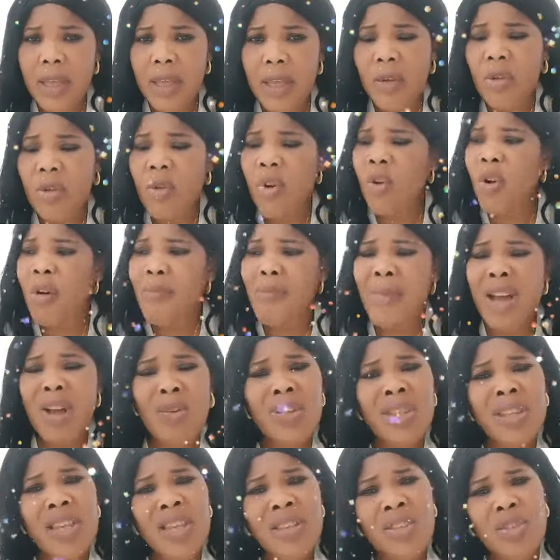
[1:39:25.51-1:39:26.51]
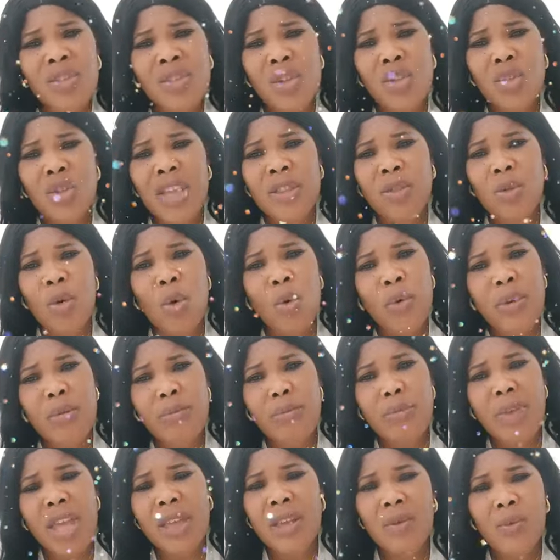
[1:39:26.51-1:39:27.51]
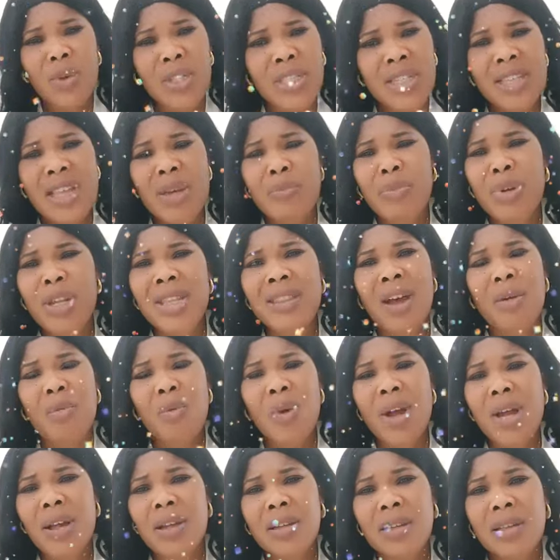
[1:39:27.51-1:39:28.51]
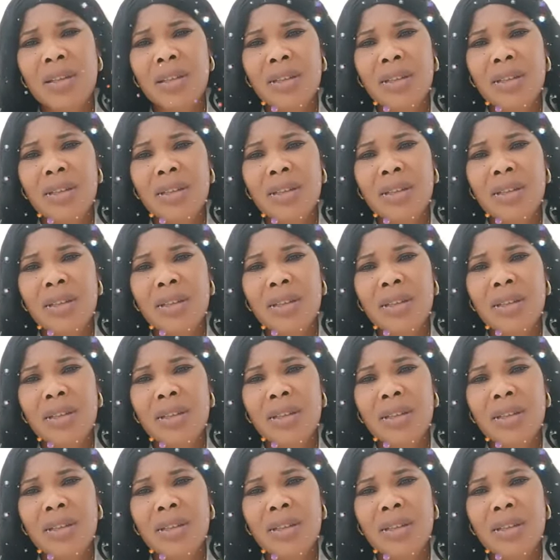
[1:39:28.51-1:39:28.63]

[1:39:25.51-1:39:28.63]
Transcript: You go come and come the insult to a door women. What is the breed that one?